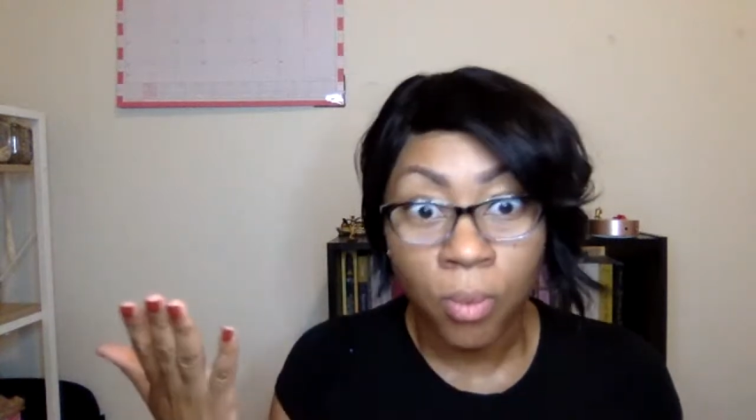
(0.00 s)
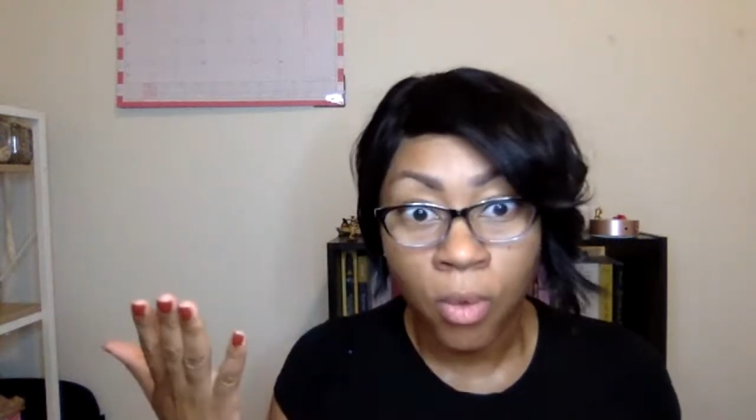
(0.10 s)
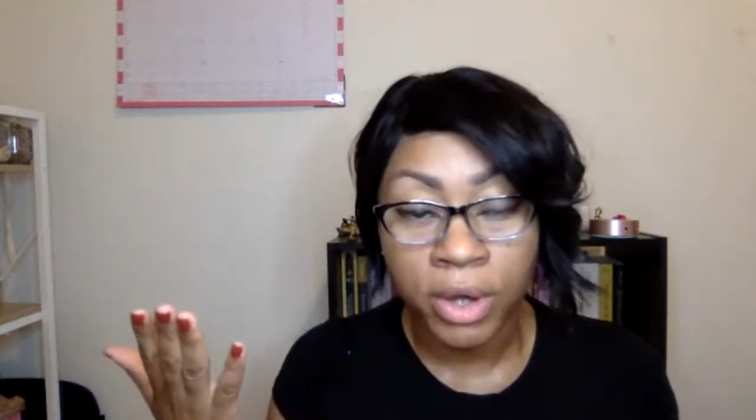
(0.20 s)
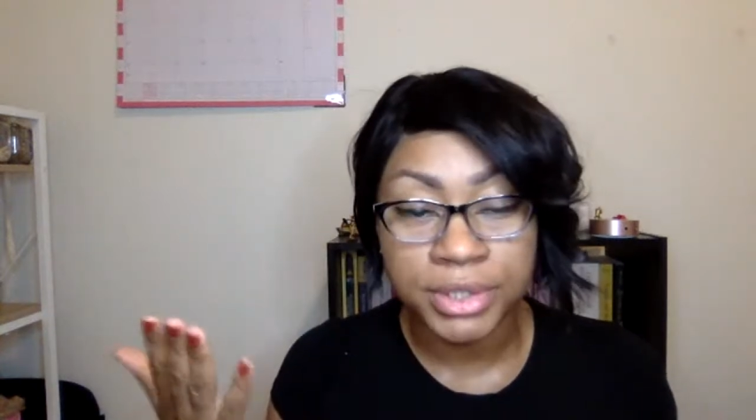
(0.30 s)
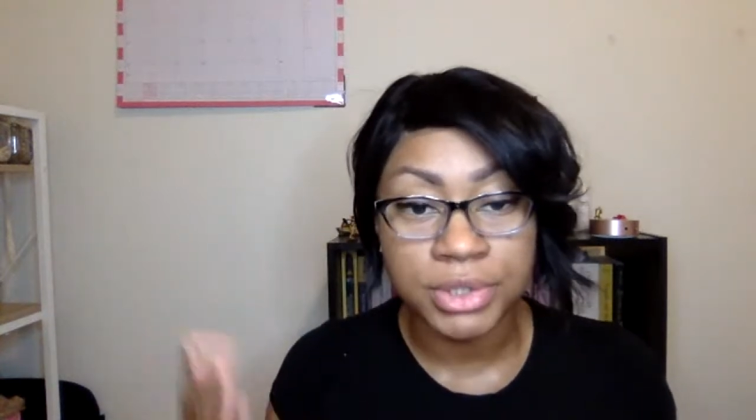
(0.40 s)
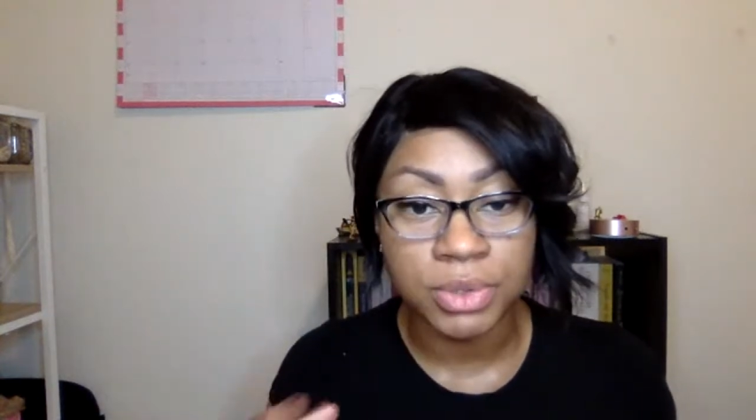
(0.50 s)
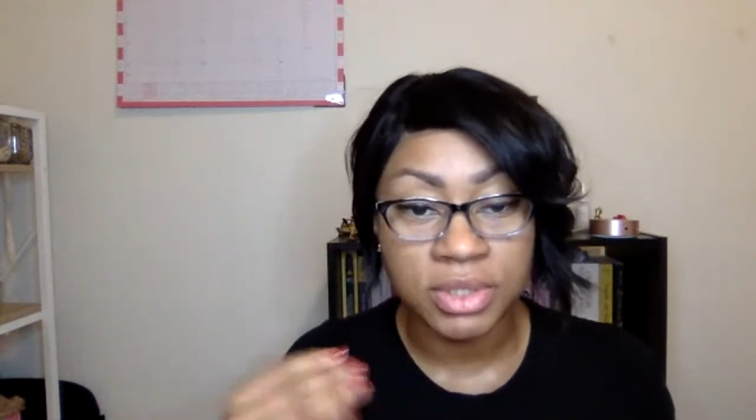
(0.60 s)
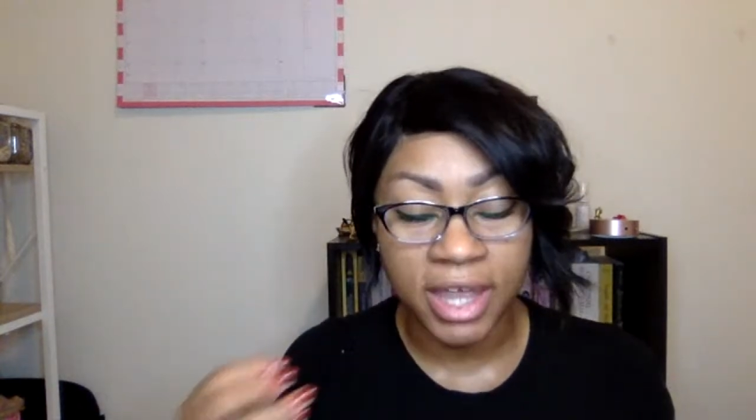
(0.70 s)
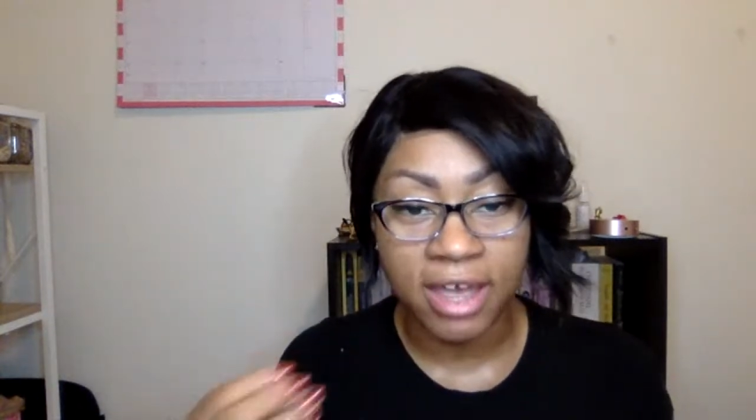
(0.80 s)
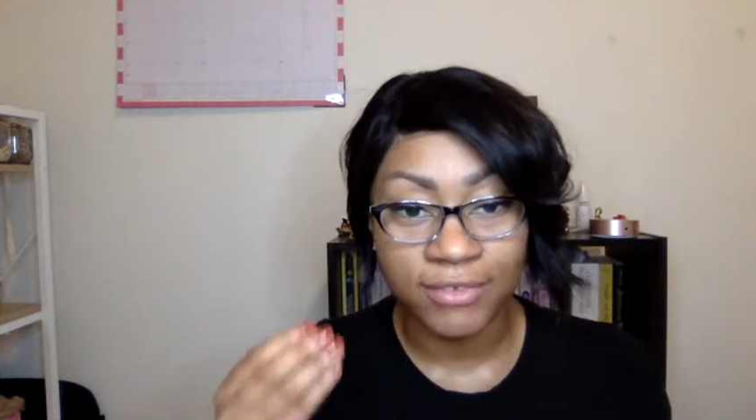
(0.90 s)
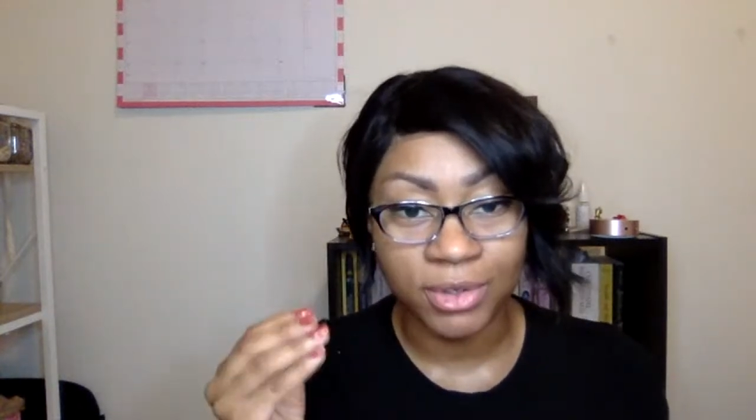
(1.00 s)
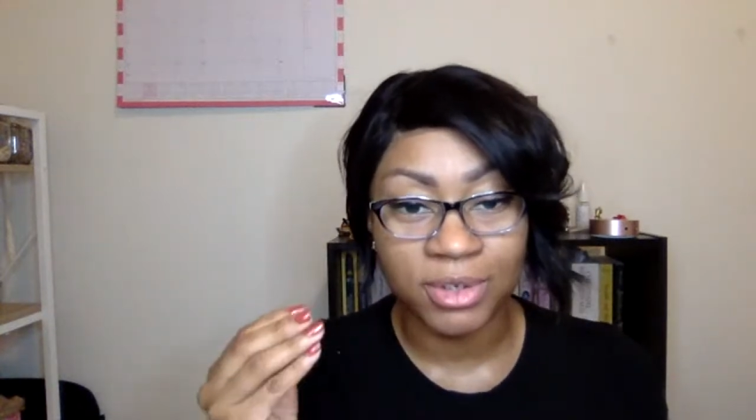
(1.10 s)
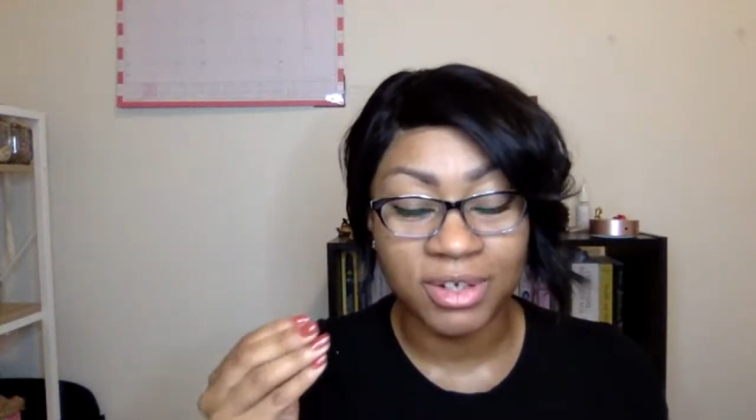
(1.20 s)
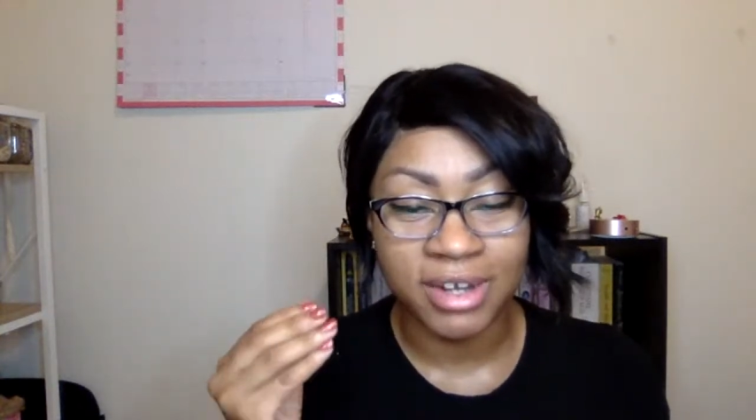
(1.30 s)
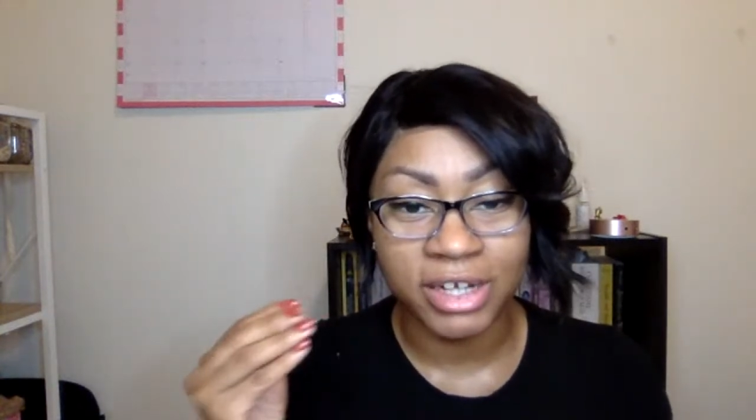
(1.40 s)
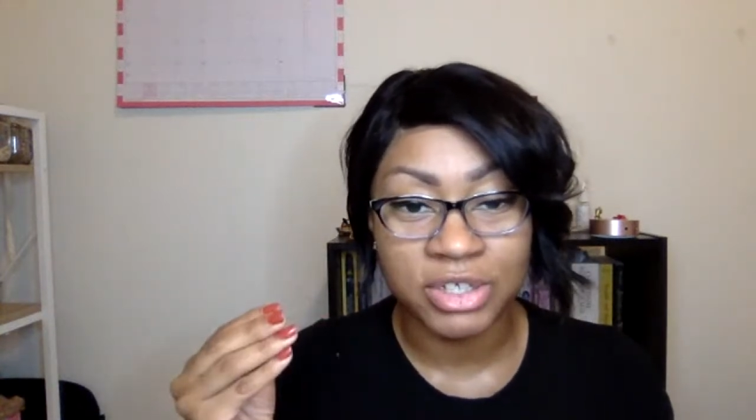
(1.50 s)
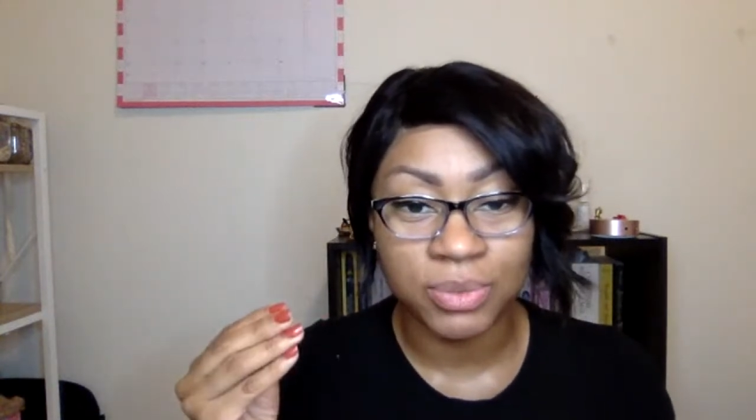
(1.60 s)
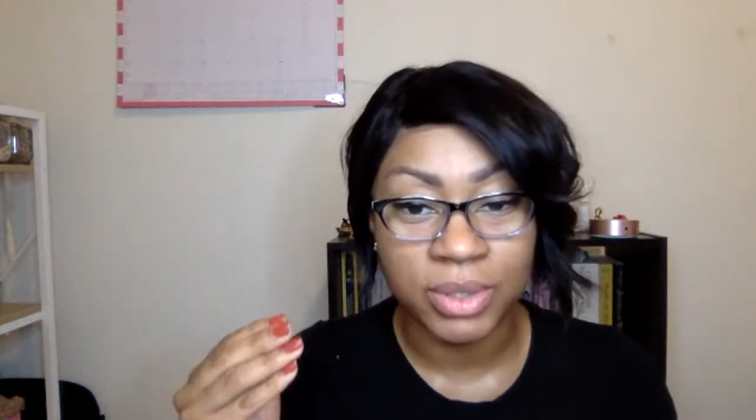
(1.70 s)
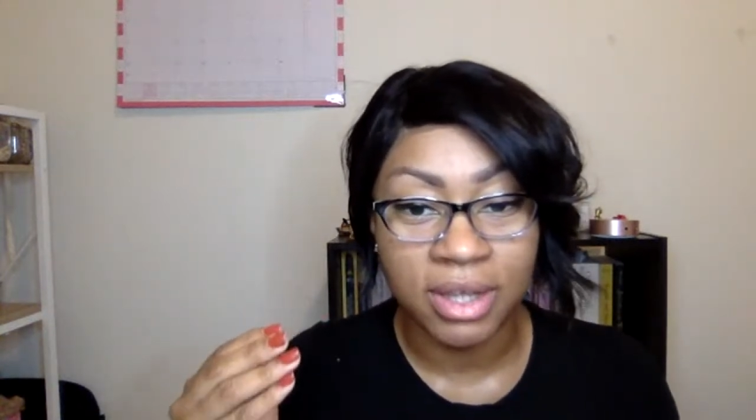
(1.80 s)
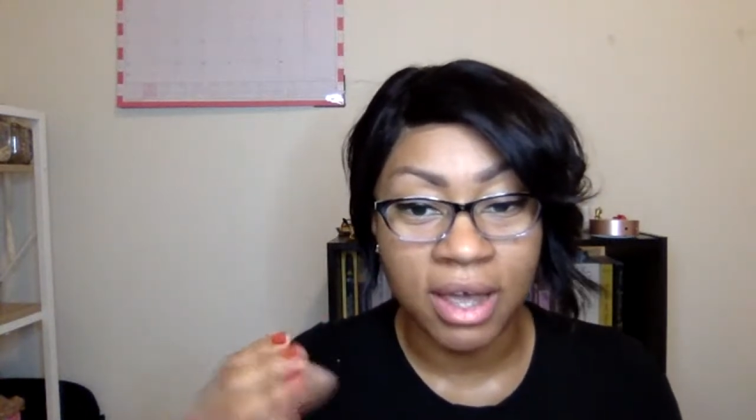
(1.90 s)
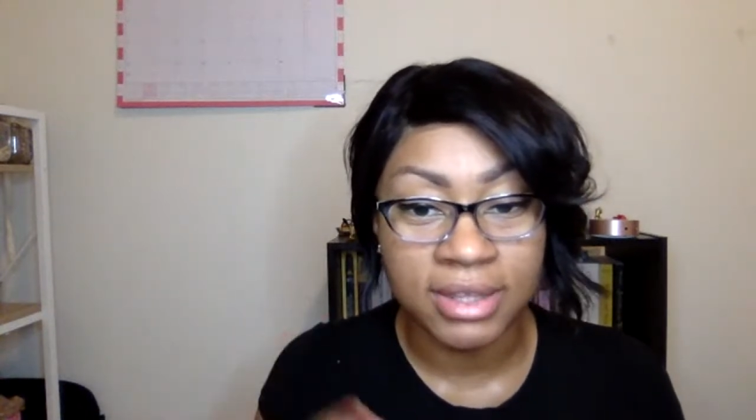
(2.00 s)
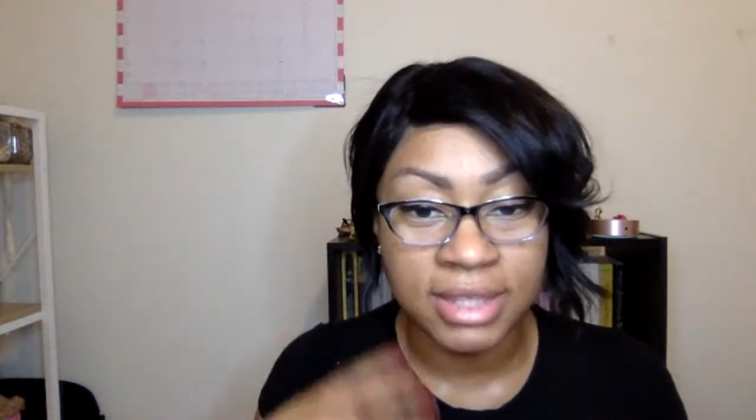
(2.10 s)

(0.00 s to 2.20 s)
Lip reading: want you to have your connection with God.